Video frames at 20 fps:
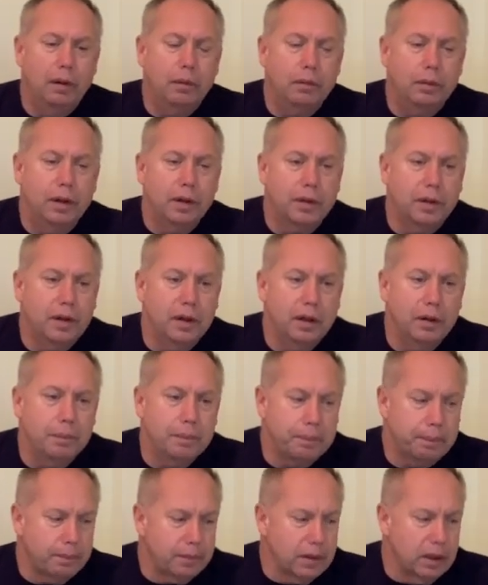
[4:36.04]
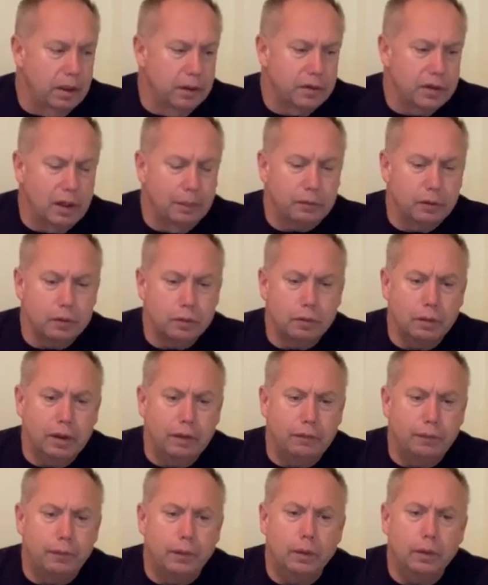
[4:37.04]
with chapter
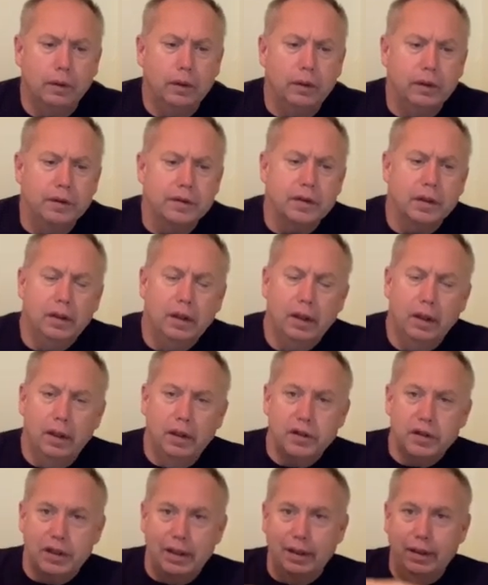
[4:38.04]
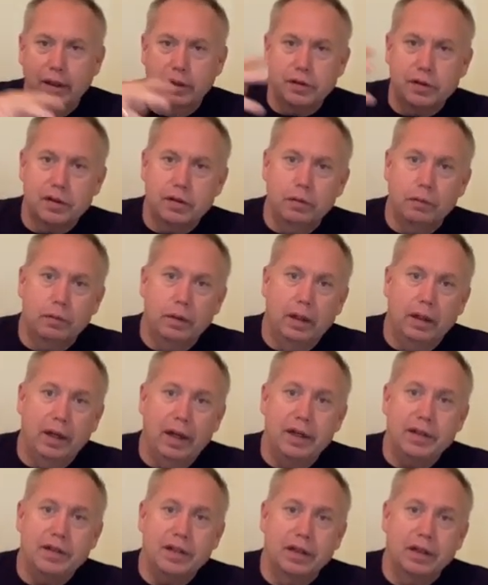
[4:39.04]
24, as she gets to where
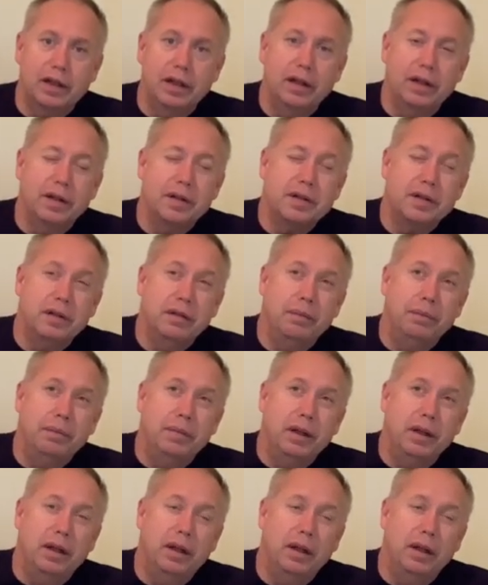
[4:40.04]
Isaac is, and